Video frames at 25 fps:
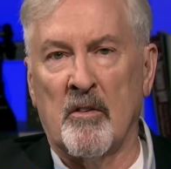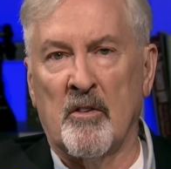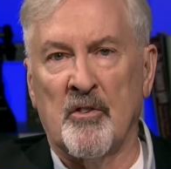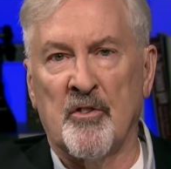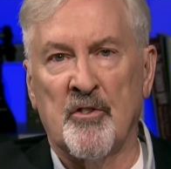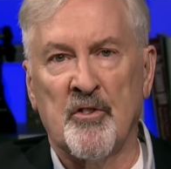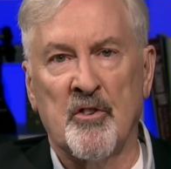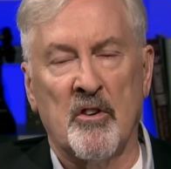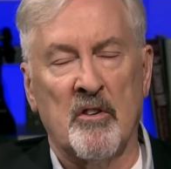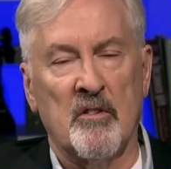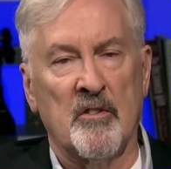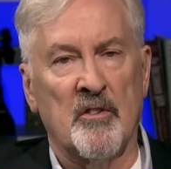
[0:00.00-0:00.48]
You
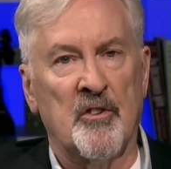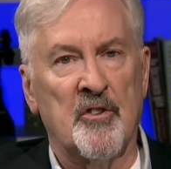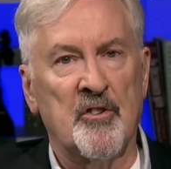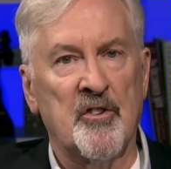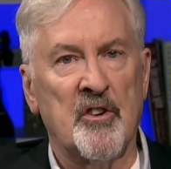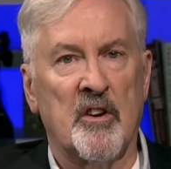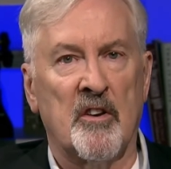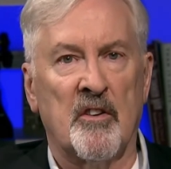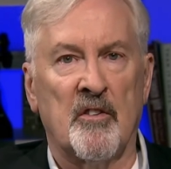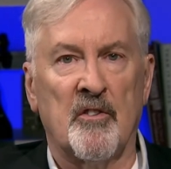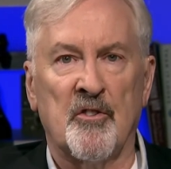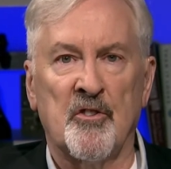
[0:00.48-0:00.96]
certainly
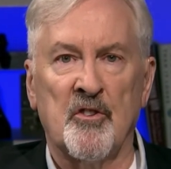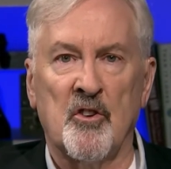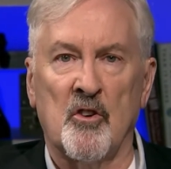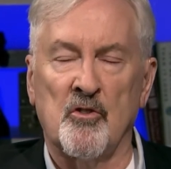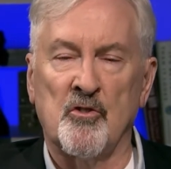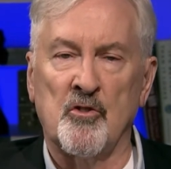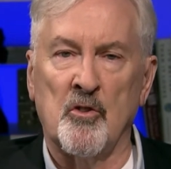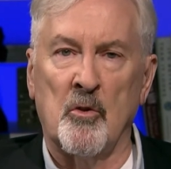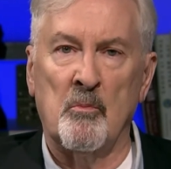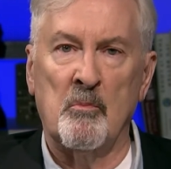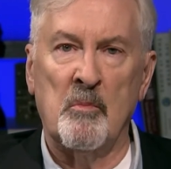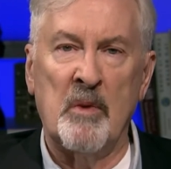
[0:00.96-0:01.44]
see it on
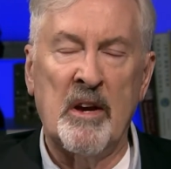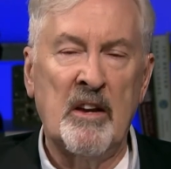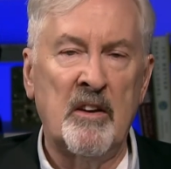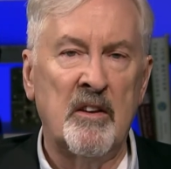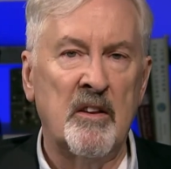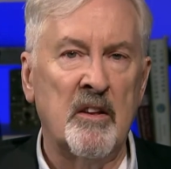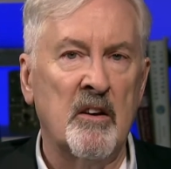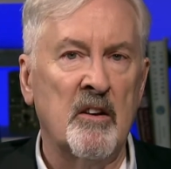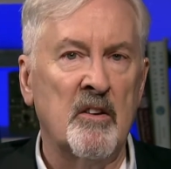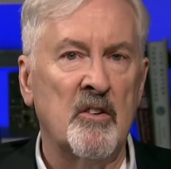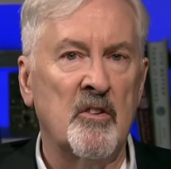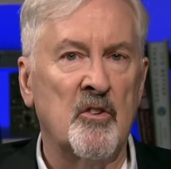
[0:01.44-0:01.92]
social
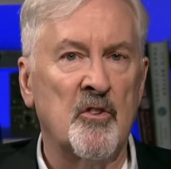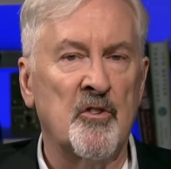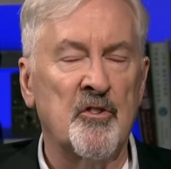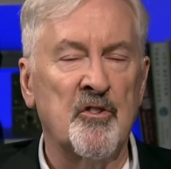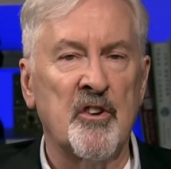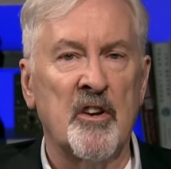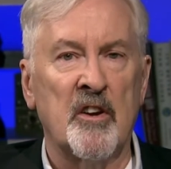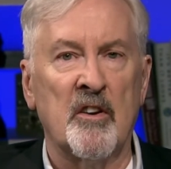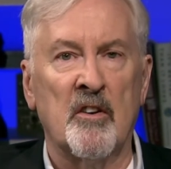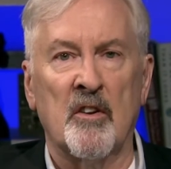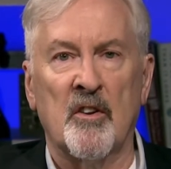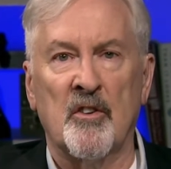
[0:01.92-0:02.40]
media, you
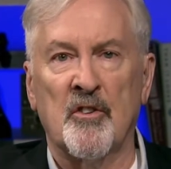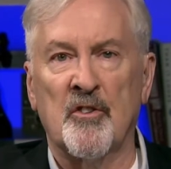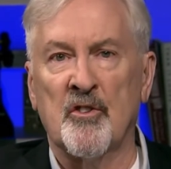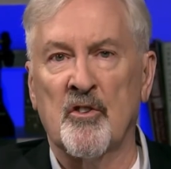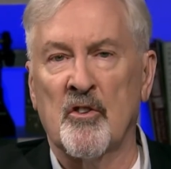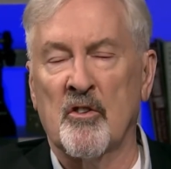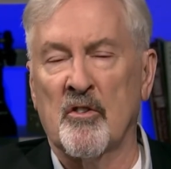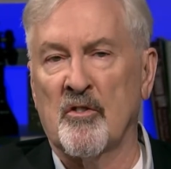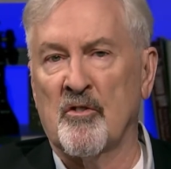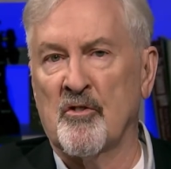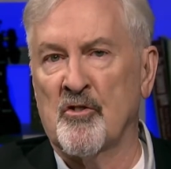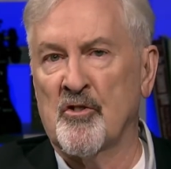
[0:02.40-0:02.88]
see it on
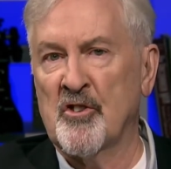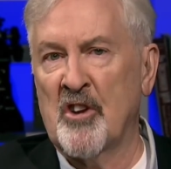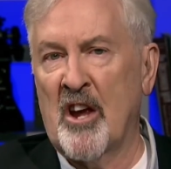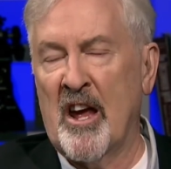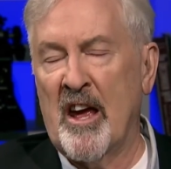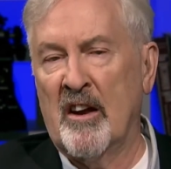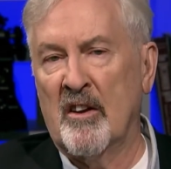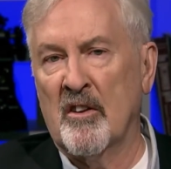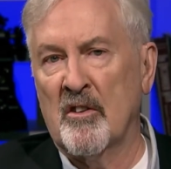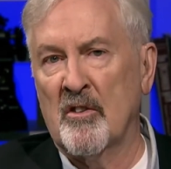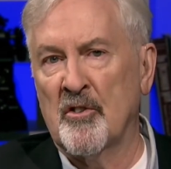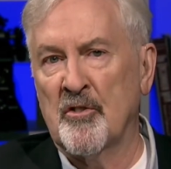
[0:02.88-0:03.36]
certain
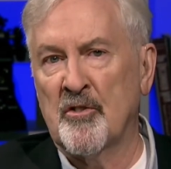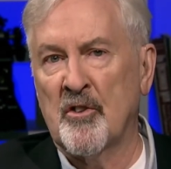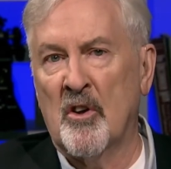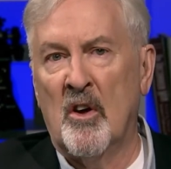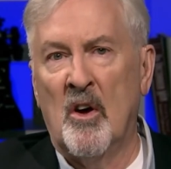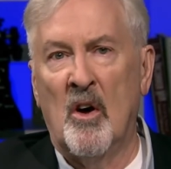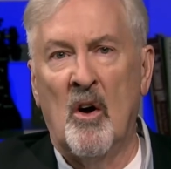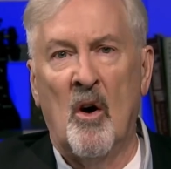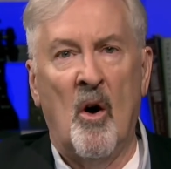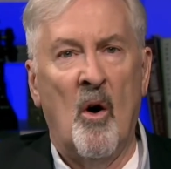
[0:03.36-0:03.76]
channels.